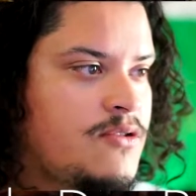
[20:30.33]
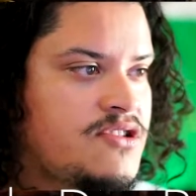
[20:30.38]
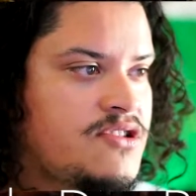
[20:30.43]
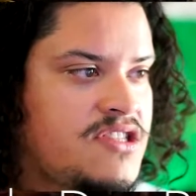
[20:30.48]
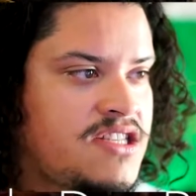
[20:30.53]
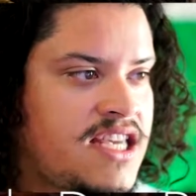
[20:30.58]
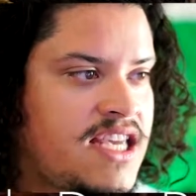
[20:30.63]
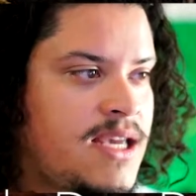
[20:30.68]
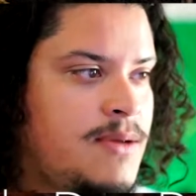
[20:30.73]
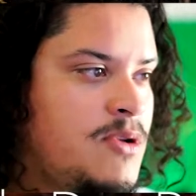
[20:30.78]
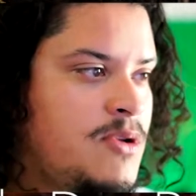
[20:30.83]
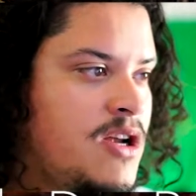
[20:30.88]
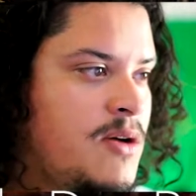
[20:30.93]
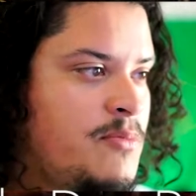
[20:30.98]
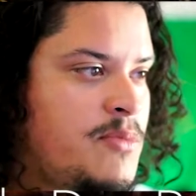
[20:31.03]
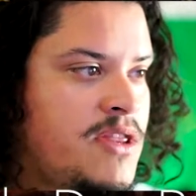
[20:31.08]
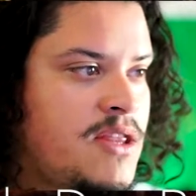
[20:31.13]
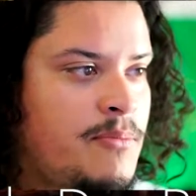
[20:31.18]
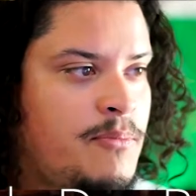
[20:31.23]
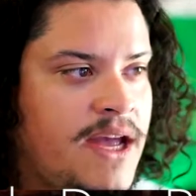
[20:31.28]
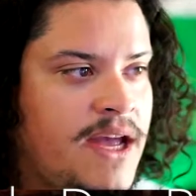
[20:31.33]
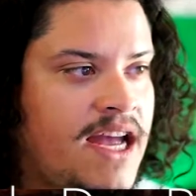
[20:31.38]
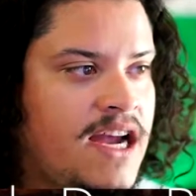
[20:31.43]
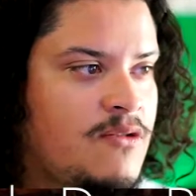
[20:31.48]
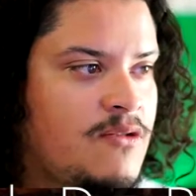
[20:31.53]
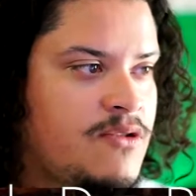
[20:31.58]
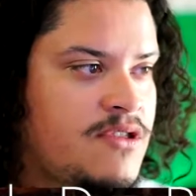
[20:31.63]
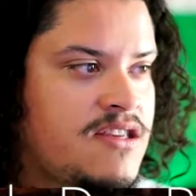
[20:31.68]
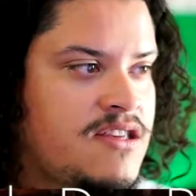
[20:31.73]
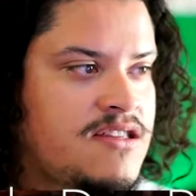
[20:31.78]
scheming up in the
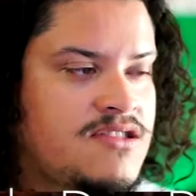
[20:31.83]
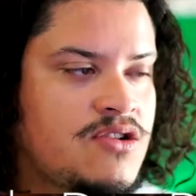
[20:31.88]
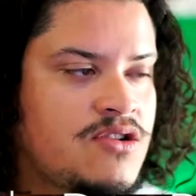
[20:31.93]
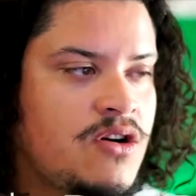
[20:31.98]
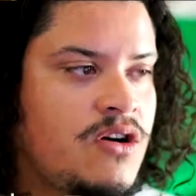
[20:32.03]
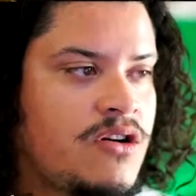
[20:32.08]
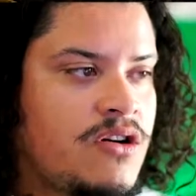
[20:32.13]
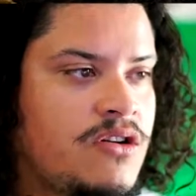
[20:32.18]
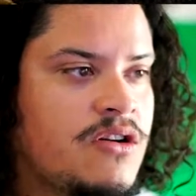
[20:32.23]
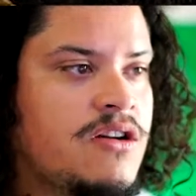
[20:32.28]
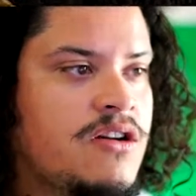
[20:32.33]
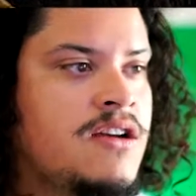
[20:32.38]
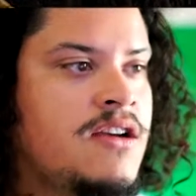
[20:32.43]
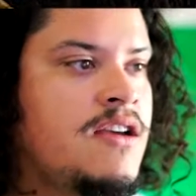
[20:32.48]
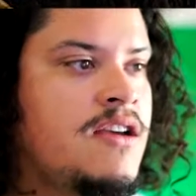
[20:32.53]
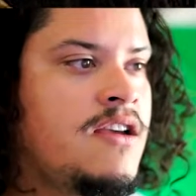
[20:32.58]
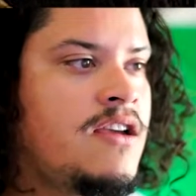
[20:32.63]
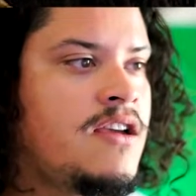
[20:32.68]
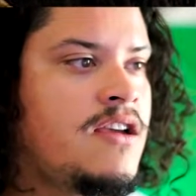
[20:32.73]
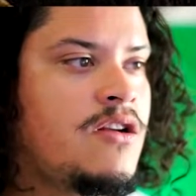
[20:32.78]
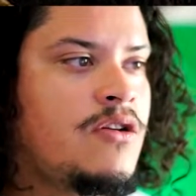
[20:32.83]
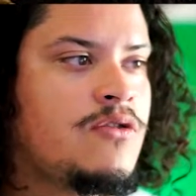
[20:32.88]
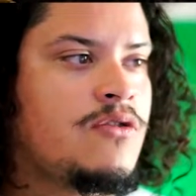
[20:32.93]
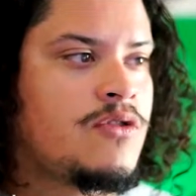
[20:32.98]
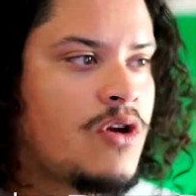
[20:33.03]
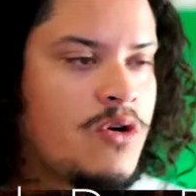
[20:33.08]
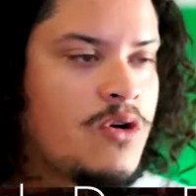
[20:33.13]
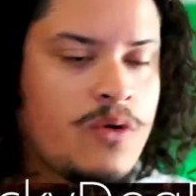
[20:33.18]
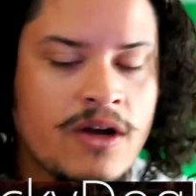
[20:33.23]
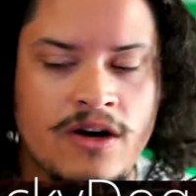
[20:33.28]
back with his daughter,
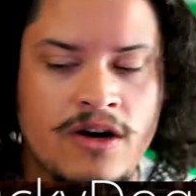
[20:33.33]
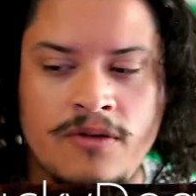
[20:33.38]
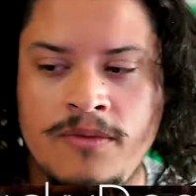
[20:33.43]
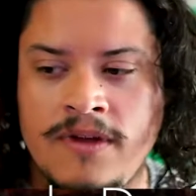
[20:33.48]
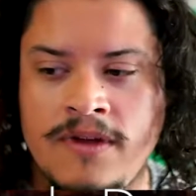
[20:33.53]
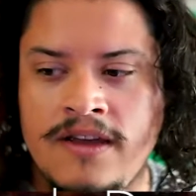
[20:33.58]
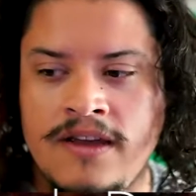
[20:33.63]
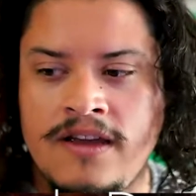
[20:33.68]
go help.